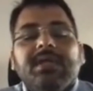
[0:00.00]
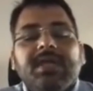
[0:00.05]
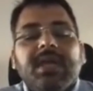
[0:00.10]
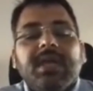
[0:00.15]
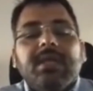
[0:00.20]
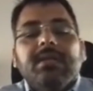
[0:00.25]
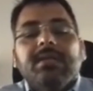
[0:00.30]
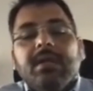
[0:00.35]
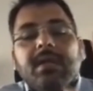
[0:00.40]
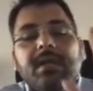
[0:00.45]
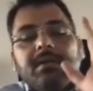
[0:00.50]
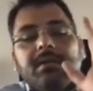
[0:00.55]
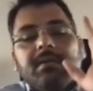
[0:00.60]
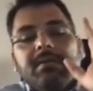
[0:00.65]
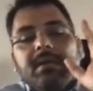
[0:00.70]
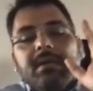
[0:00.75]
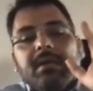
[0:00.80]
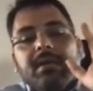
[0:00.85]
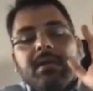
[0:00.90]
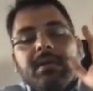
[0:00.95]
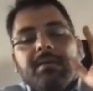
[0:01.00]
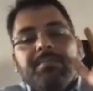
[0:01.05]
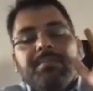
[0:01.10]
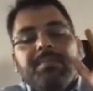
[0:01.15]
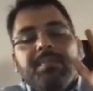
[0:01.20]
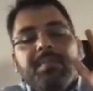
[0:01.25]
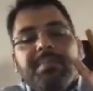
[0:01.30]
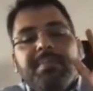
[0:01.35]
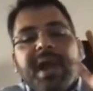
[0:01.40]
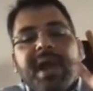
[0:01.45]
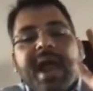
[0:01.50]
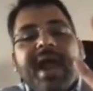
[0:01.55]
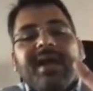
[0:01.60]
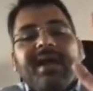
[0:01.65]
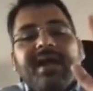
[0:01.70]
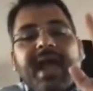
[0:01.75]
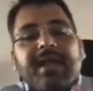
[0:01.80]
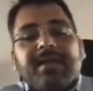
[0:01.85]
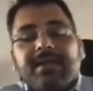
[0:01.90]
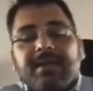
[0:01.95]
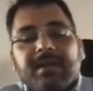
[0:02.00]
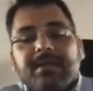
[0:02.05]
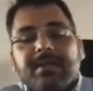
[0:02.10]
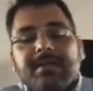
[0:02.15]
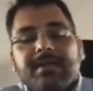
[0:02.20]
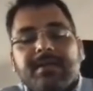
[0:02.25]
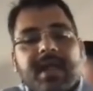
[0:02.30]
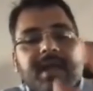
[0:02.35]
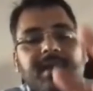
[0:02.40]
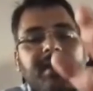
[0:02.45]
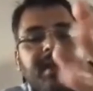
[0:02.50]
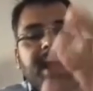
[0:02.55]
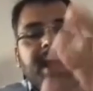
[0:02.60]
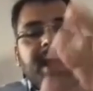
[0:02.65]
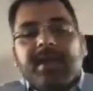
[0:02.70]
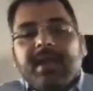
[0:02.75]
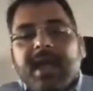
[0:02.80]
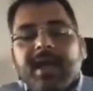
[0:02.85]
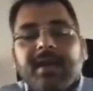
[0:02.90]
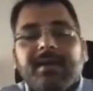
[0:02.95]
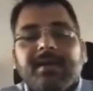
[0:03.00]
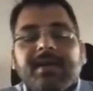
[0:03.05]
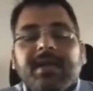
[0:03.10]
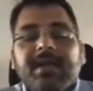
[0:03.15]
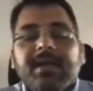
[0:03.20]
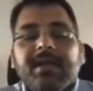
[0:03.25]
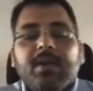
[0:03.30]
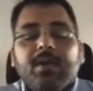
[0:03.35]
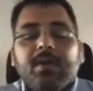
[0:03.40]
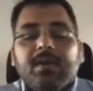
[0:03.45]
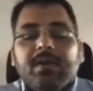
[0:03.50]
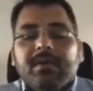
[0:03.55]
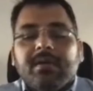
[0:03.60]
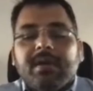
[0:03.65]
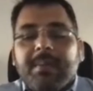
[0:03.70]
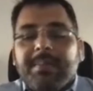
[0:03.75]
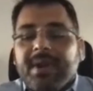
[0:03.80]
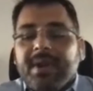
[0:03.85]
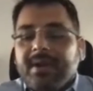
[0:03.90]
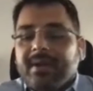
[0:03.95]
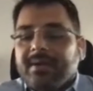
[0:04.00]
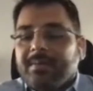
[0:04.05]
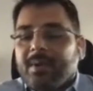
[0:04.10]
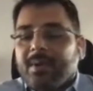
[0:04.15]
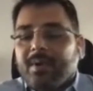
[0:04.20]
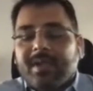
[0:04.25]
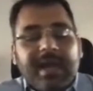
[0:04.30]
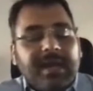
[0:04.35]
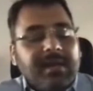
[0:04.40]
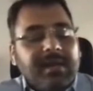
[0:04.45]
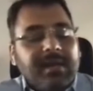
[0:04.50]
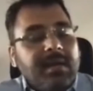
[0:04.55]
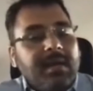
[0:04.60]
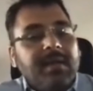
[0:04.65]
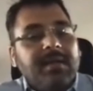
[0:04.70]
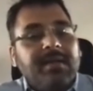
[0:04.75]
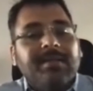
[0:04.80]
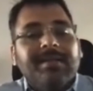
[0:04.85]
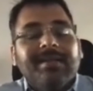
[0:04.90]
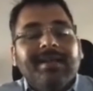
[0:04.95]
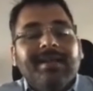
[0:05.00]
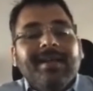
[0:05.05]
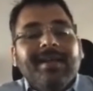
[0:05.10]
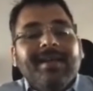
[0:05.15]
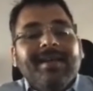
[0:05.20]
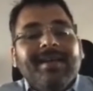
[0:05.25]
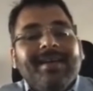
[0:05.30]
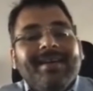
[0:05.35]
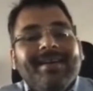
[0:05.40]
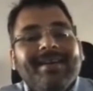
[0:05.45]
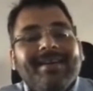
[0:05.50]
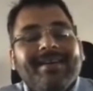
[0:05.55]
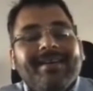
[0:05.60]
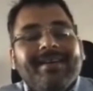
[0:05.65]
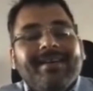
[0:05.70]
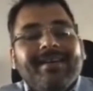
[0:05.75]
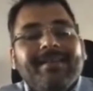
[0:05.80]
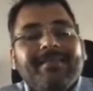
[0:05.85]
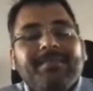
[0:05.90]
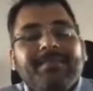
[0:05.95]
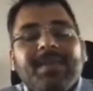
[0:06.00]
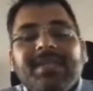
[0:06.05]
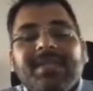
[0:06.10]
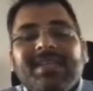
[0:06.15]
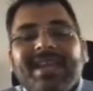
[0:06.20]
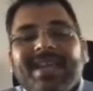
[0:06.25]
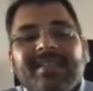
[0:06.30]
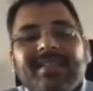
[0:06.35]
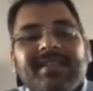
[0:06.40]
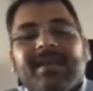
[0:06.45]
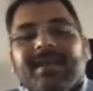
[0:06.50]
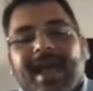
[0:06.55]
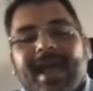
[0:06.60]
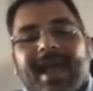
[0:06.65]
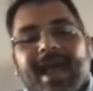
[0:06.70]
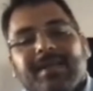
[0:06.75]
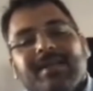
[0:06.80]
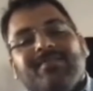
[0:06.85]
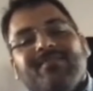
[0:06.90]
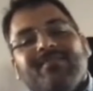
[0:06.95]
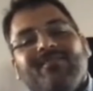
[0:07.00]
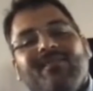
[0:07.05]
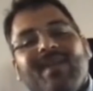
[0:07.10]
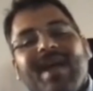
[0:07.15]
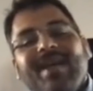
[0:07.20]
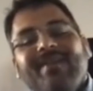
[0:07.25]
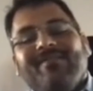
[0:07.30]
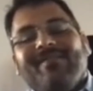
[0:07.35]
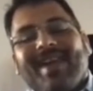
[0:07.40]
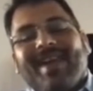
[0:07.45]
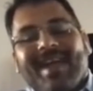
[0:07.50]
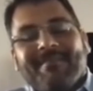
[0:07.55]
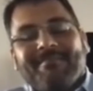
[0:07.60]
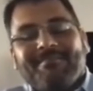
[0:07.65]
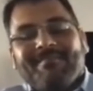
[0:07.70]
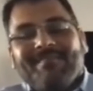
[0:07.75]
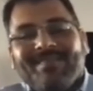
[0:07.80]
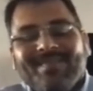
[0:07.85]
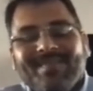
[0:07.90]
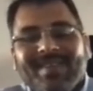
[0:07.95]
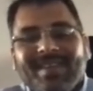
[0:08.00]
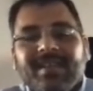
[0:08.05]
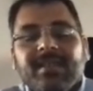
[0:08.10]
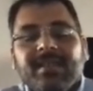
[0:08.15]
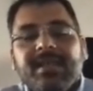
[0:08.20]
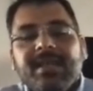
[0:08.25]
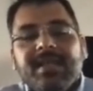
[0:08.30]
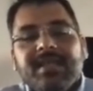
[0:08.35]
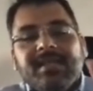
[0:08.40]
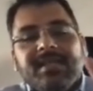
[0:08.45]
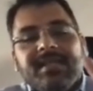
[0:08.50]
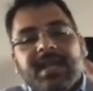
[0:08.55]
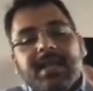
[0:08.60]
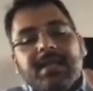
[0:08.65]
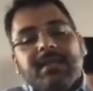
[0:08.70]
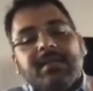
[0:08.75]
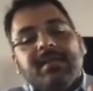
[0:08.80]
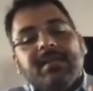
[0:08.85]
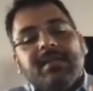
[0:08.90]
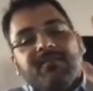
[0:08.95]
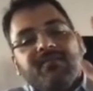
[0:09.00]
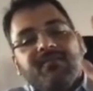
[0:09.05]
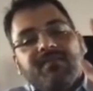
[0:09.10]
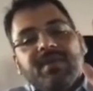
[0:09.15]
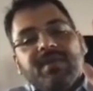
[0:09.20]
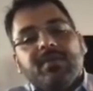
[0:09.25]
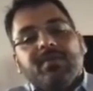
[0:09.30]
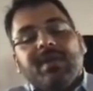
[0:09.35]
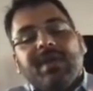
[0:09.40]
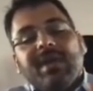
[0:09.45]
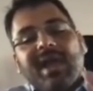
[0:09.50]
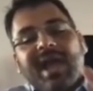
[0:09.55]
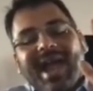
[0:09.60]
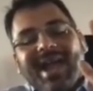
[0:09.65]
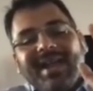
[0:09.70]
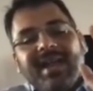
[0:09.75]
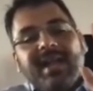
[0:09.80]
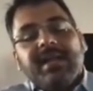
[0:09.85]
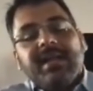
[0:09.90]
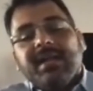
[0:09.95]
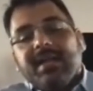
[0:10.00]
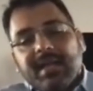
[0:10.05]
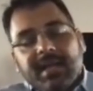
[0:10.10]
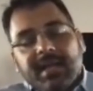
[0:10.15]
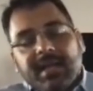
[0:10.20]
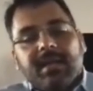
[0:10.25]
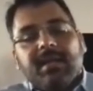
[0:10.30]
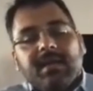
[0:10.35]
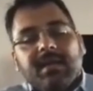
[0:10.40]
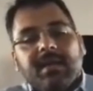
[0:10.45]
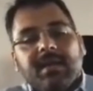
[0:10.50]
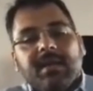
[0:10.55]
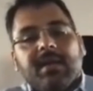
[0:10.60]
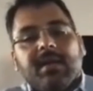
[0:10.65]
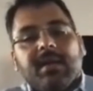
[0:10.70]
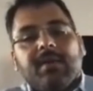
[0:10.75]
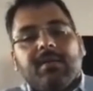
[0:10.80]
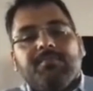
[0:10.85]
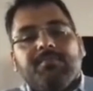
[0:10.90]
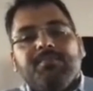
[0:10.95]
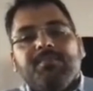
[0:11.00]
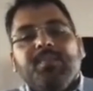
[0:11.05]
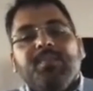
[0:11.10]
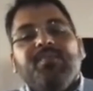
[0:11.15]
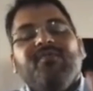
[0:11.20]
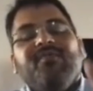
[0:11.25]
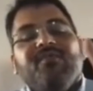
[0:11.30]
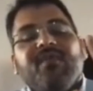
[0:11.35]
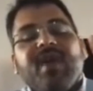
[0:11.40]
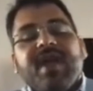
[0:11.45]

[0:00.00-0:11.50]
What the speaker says: They changed their brand assets, and I have seen your comments about that, Anand. They changed their assets 5 times. They changed their visual identity 5